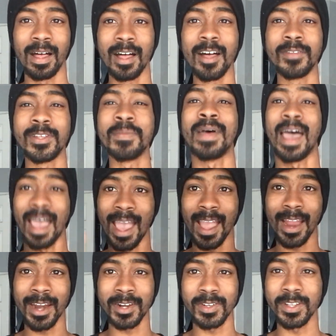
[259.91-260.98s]
of them
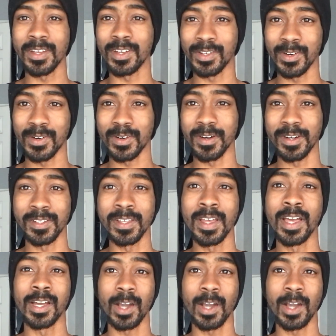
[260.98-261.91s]
actually, of course,